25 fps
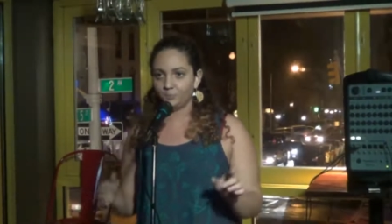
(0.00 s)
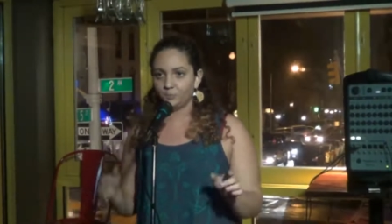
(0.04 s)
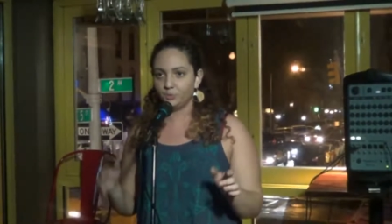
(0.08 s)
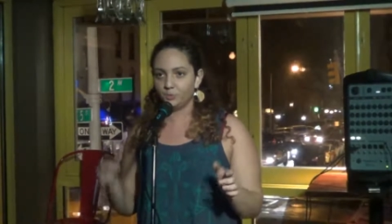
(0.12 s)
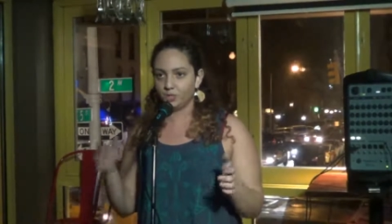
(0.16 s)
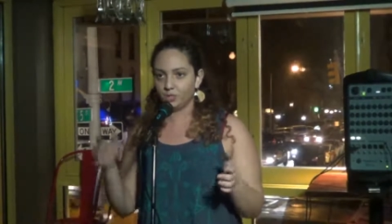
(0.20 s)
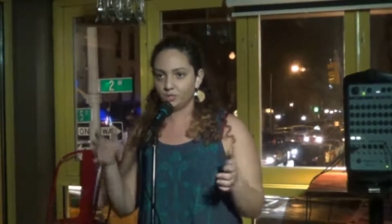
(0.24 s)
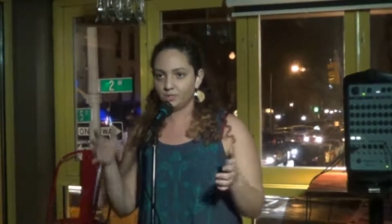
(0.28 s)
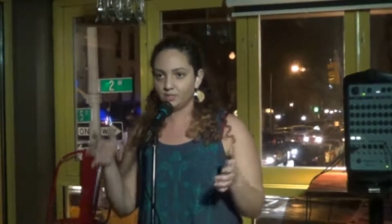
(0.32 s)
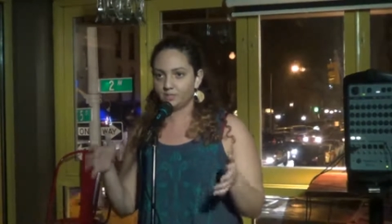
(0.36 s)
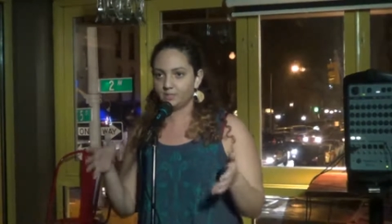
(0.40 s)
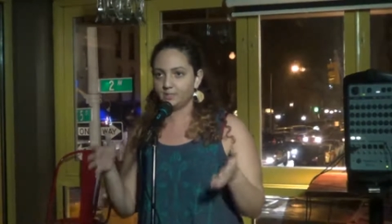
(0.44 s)

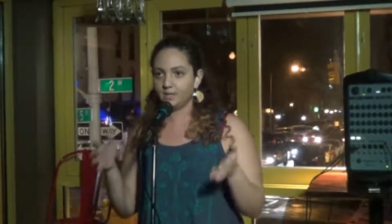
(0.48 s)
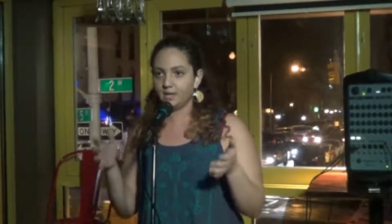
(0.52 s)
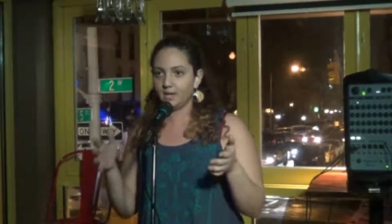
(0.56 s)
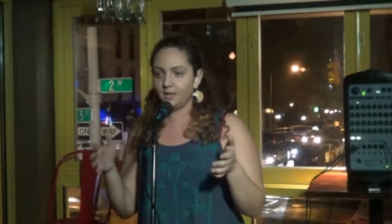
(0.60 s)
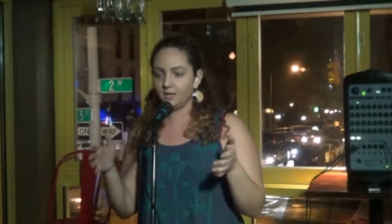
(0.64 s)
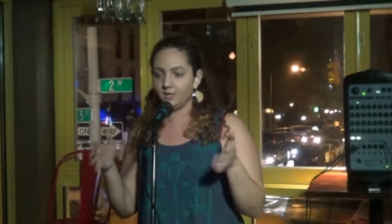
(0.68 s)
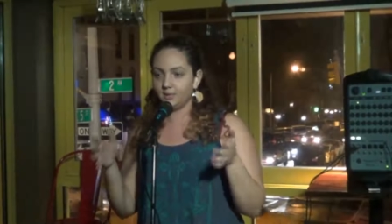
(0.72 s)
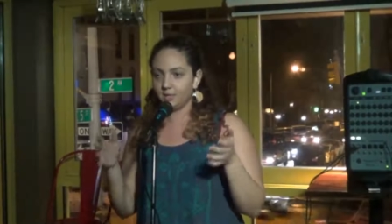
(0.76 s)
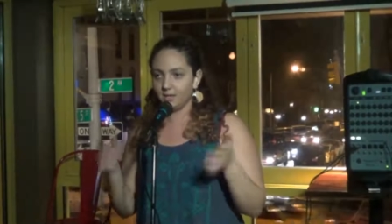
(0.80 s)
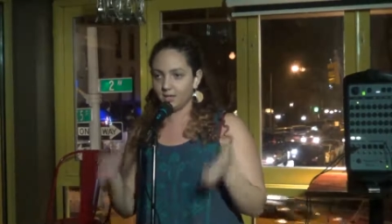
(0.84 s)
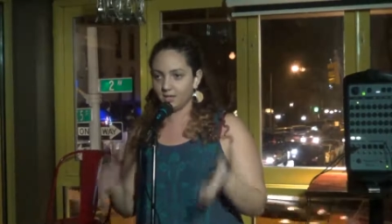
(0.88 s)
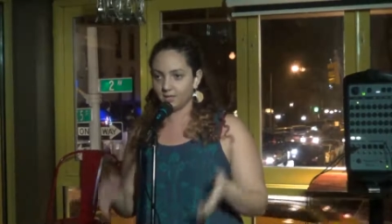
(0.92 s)
Just
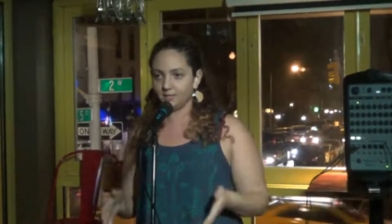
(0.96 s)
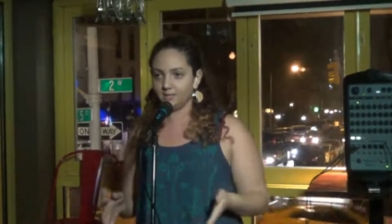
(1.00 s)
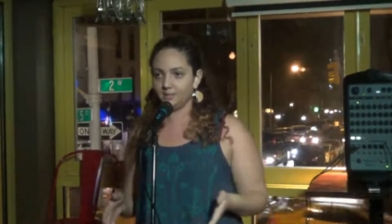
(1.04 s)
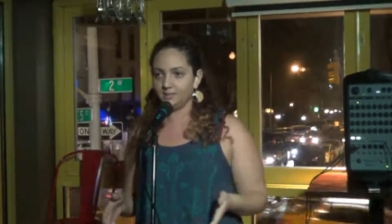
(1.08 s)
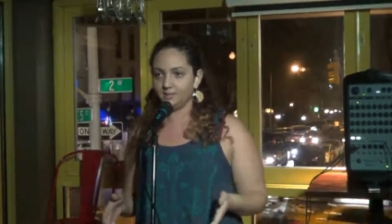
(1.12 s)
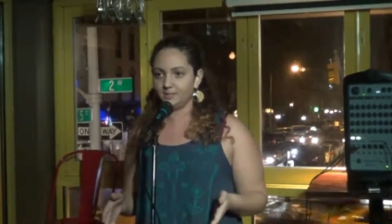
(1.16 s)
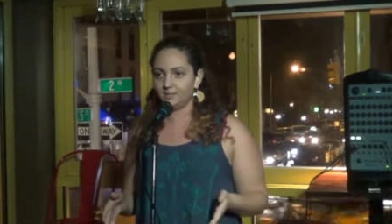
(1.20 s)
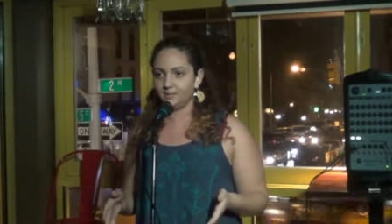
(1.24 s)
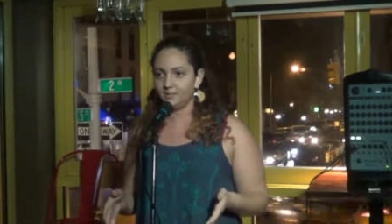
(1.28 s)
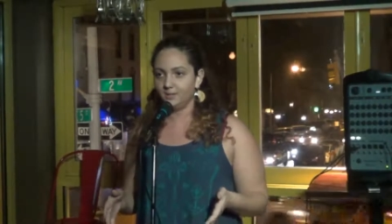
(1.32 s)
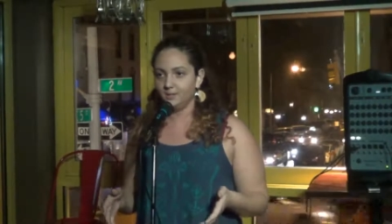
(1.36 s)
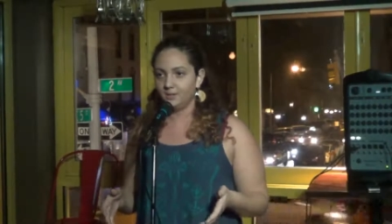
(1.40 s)
say
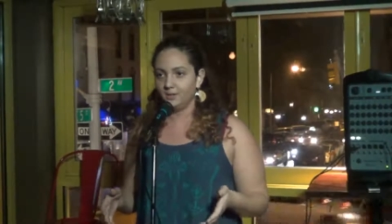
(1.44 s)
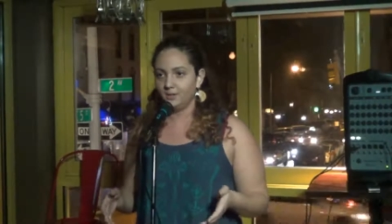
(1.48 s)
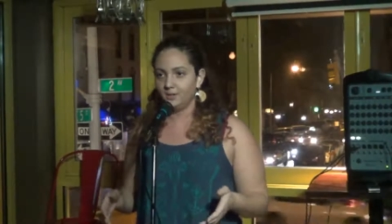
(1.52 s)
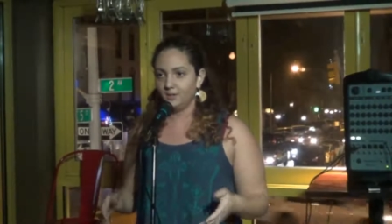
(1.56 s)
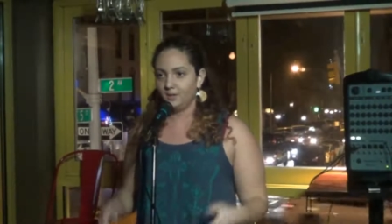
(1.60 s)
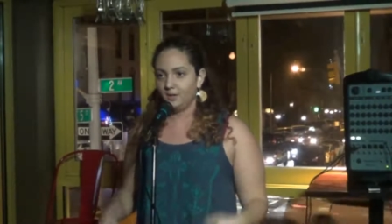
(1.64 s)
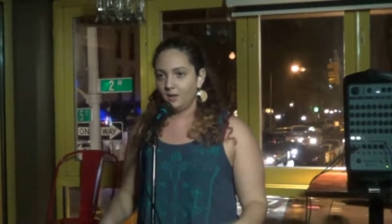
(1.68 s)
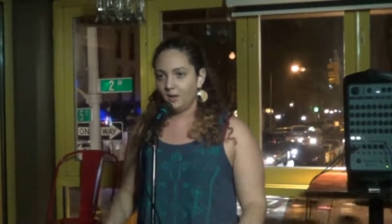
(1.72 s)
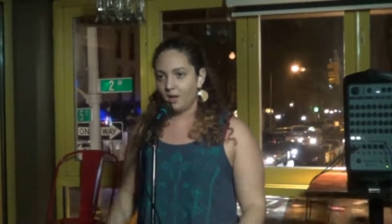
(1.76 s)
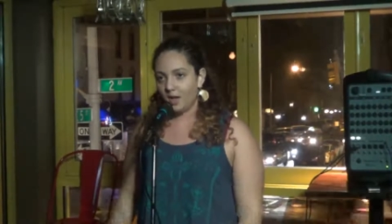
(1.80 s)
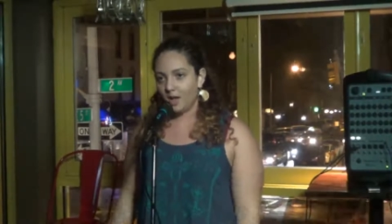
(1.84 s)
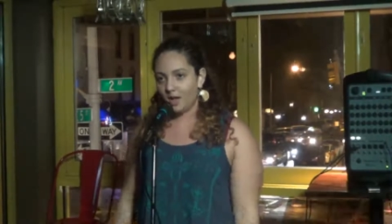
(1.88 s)
this,
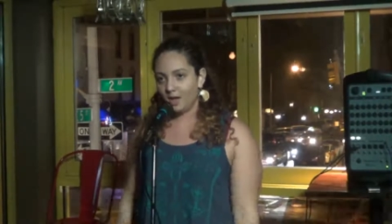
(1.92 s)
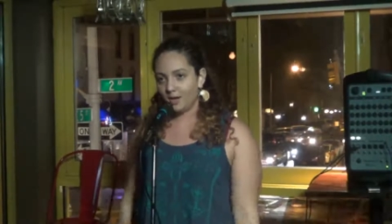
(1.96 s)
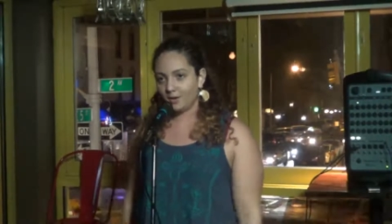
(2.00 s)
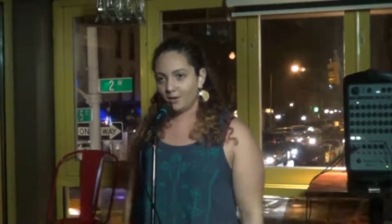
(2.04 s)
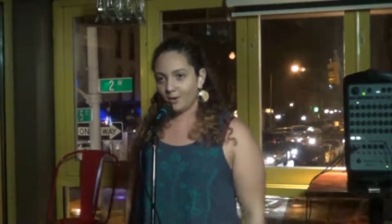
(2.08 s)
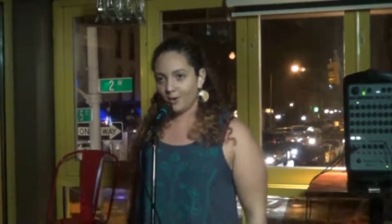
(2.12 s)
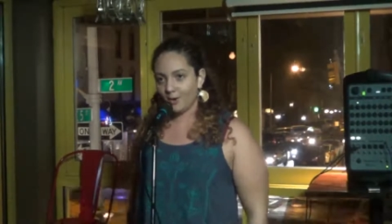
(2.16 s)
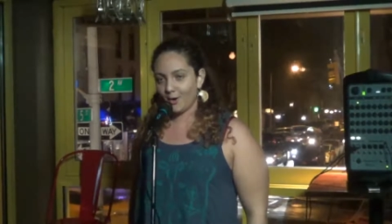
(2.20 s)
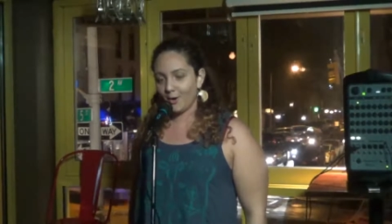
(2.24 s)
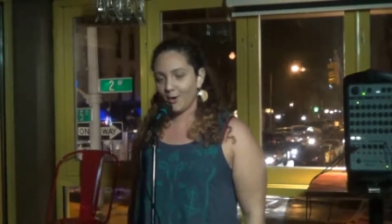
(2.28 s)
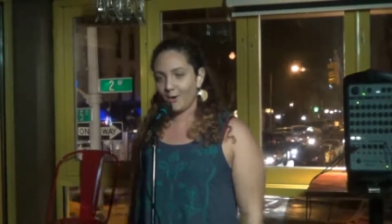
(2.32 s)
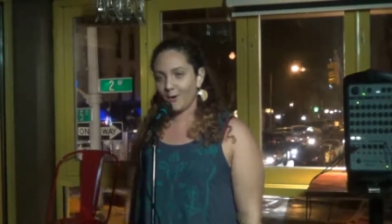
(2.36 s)
hey
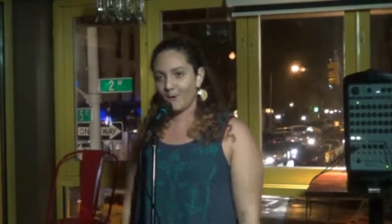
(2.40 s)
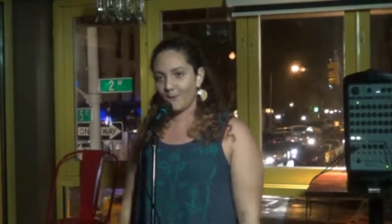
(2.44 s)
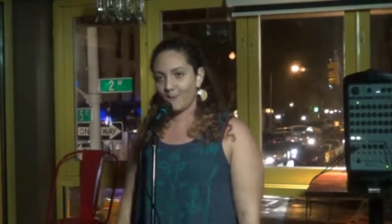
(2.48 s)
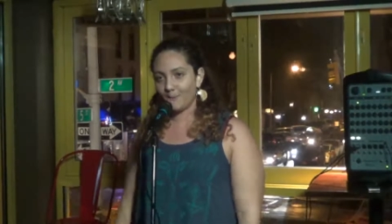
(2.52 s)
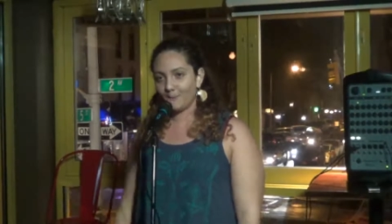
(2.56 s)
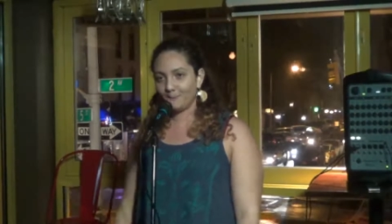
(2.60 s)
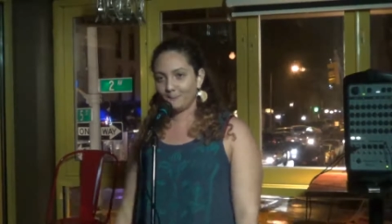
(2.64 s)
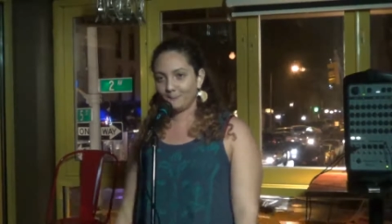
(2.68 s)
girl,